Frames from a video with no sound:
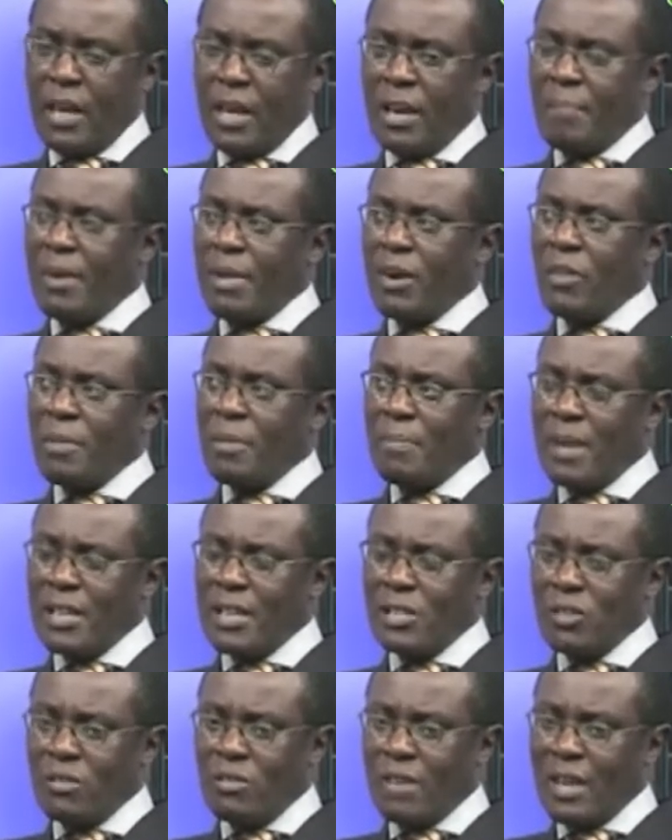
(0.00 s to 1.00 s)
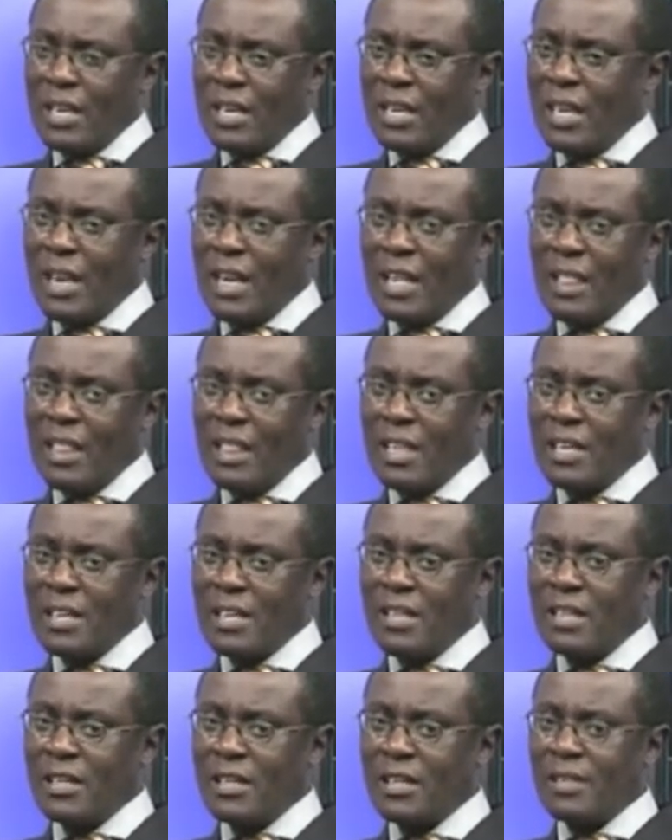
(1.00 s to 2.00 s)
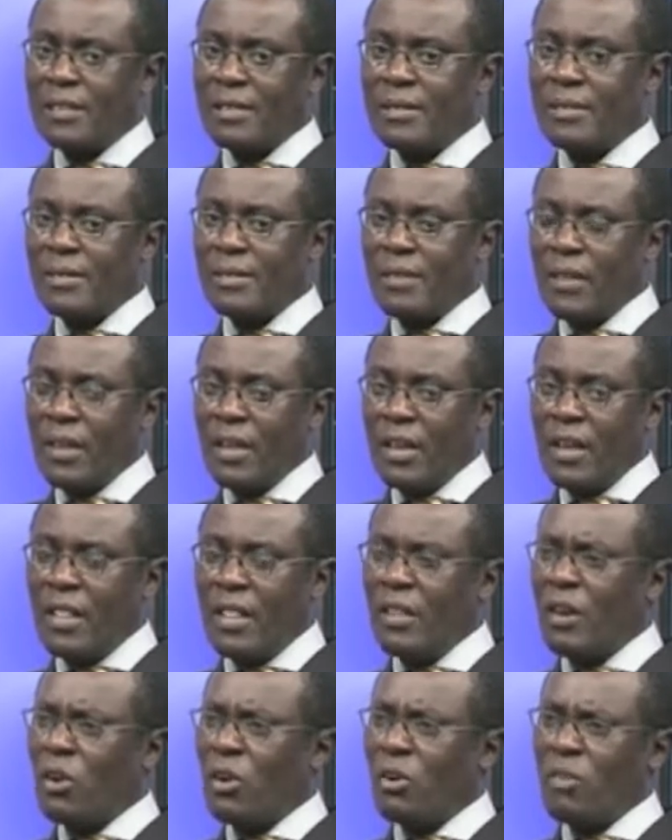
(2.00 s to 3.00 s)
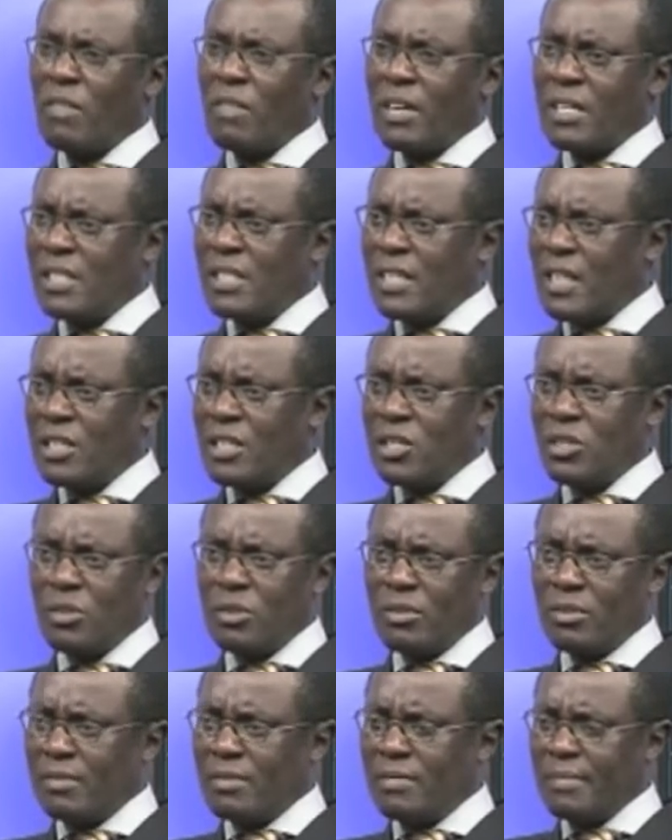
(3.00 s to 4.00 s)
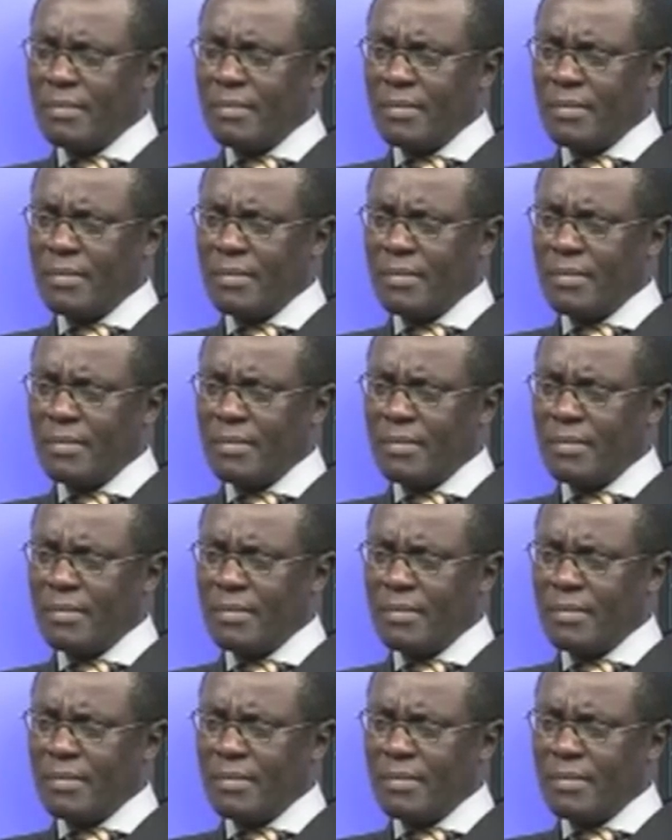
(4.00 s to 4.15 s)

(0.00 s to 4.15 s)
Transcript: But on the part of Raila, I think there are a lot of accidental